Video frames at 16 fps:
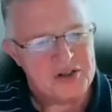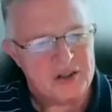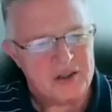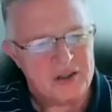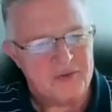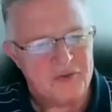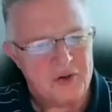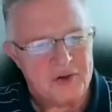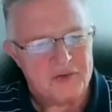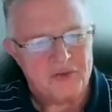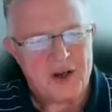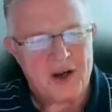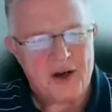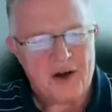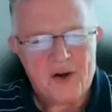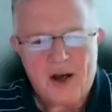delivery of
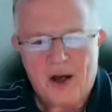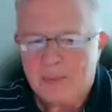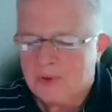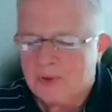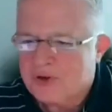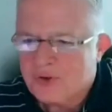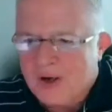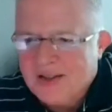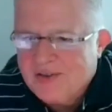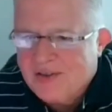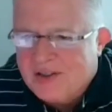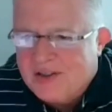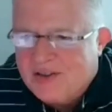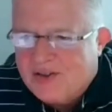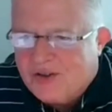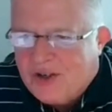care help address
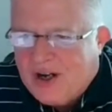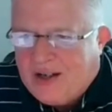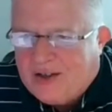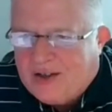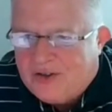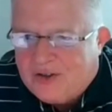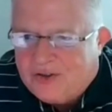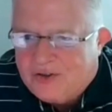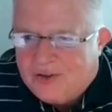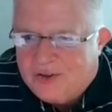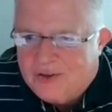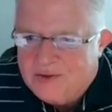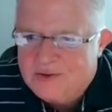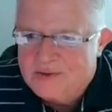these challenges?